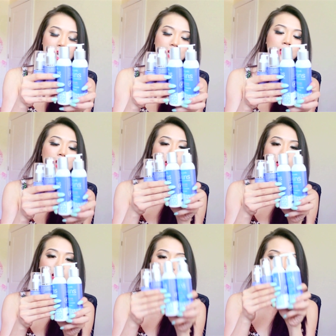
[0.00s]
and
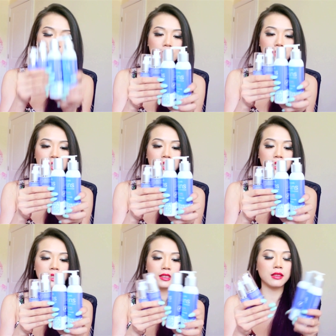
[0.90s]
they're each of
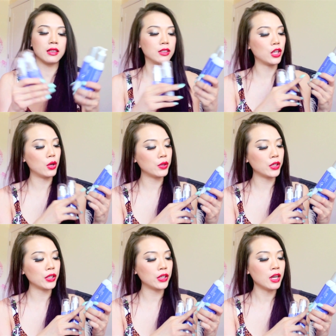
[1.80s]
these, the
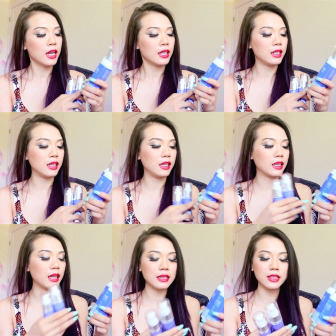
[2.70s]
toner, the
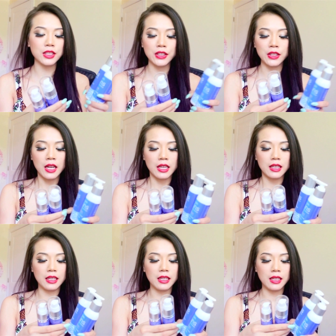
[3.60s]
cleanser,
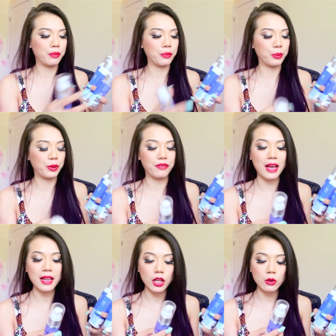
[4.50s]
the
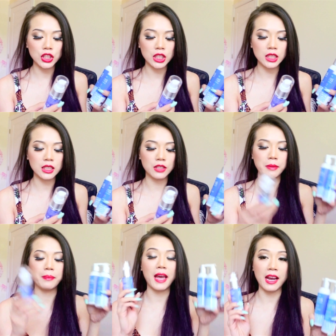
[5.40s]
prevent lotion, the
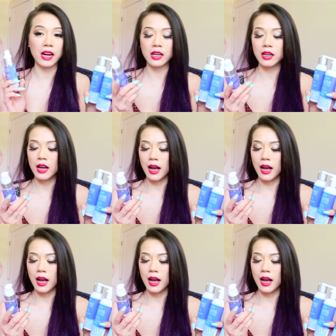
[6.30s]
repair,